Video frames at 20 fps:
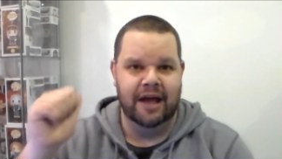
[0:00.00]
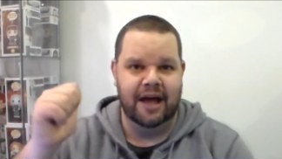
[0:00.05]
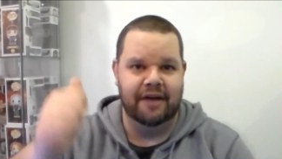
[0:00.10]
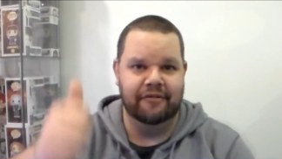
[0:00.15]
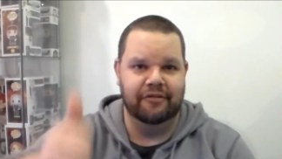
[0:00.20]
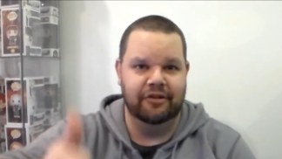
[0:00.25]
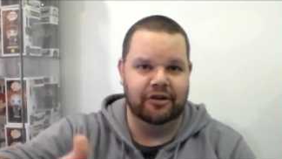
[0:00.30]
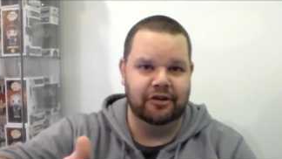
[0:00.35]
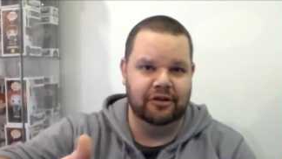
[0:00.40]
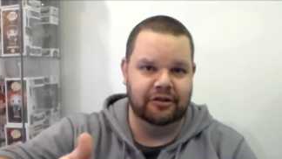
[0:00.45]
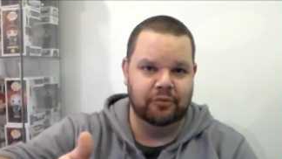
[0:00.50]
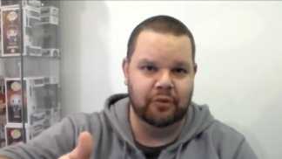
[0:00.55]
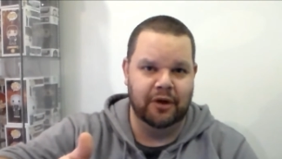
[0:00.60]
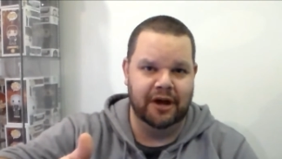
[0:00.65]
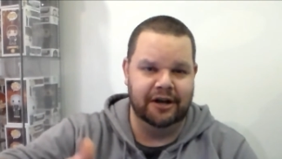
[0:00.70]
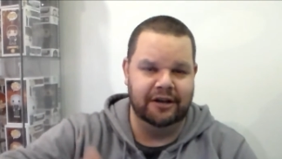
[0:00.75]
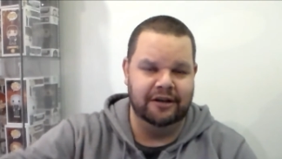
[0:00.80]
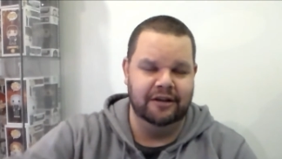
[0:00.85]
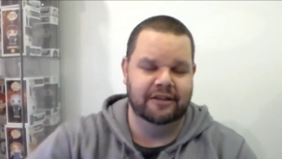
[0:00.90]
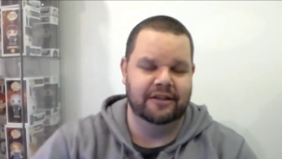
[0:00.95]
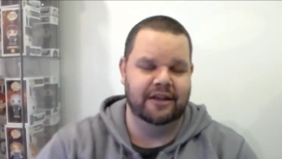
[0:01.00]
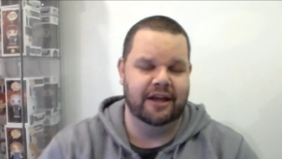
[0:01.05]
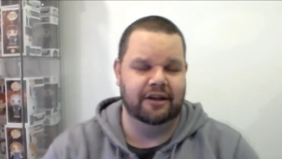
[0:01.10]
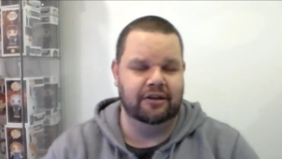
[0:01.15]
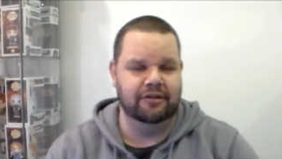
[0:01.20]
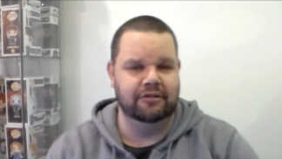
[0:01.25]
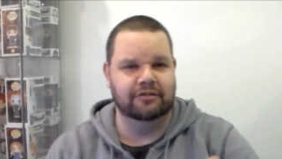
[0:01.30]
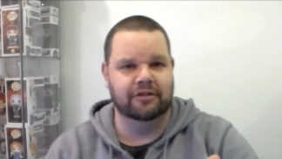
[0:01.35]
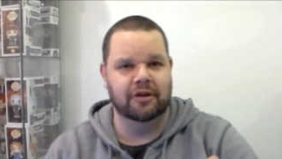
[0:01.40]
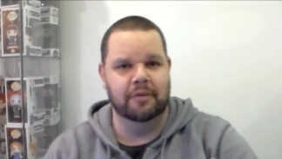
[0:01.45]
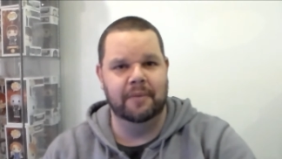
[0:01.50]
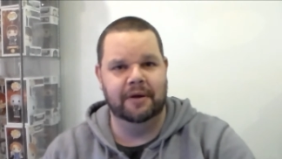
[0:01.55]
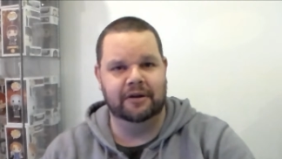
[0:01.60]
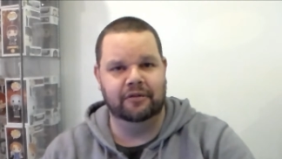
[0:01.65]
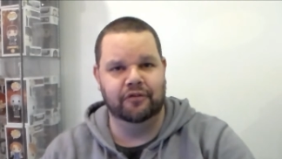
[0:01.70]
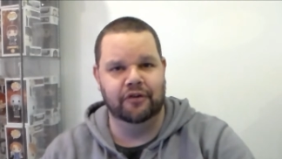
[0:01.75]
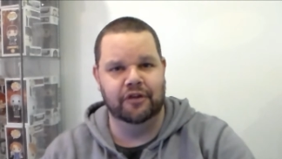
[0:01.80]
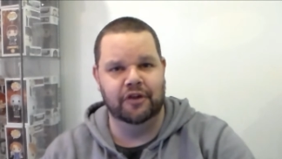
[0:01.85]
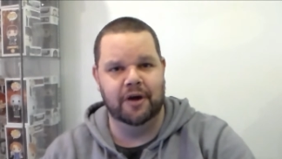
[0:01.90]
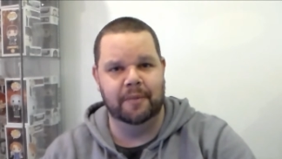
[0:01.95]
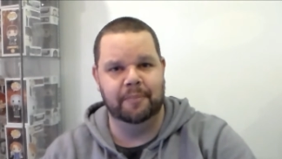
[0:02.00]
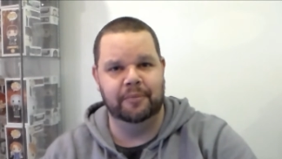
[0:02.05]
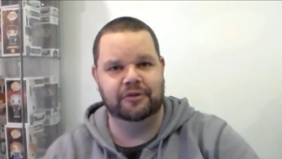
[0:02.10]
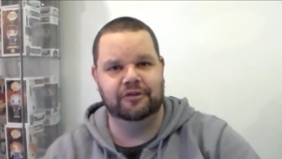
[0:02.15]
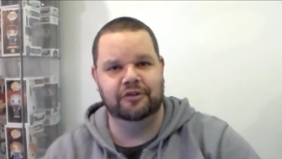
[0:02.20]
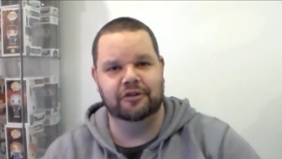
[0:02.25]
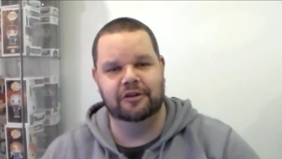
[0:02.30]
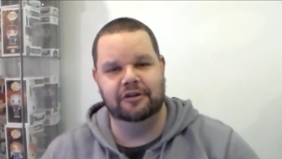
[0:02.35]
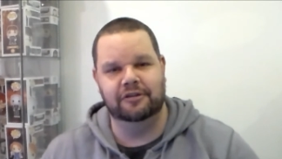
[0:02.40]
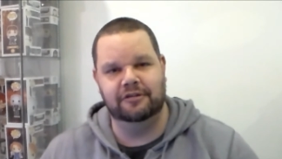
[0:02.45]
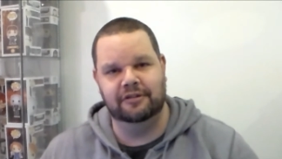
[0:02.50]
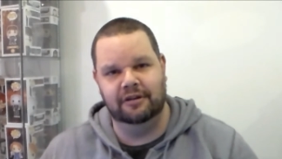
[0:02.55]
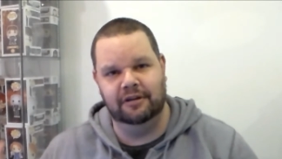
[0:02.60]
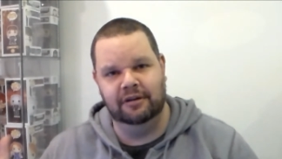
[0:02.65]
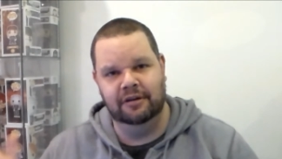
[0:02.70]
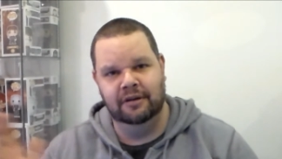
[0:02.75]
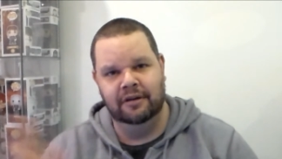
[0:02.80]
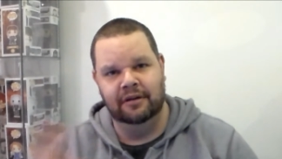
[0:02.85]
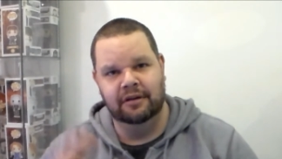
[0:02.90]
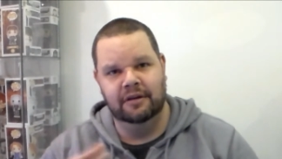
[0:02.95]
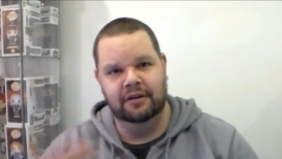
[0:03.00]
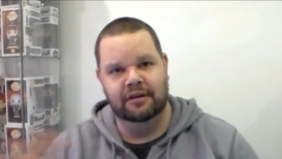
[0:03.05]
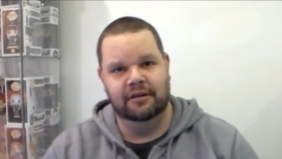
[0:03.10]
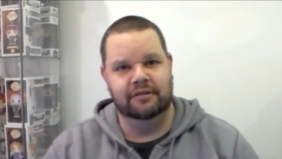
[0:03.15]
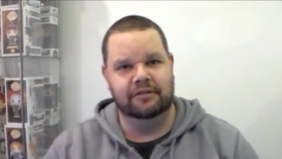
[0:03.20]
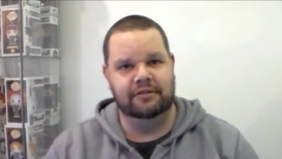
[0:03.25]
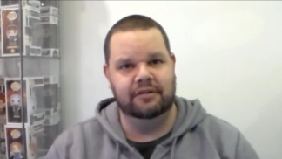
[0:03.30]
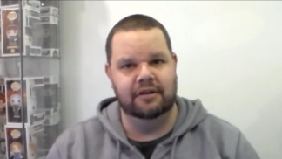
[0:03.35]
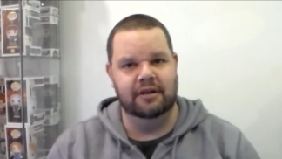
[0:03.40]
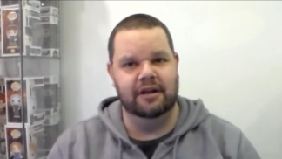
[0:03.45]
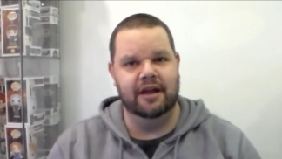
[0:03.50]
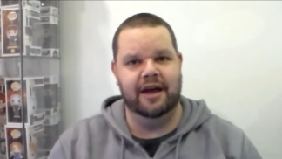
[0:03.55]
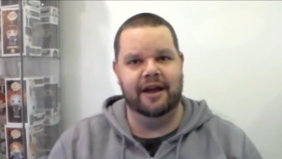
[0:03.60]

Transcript: Have a good one. Thank you so much for the opportunity. See you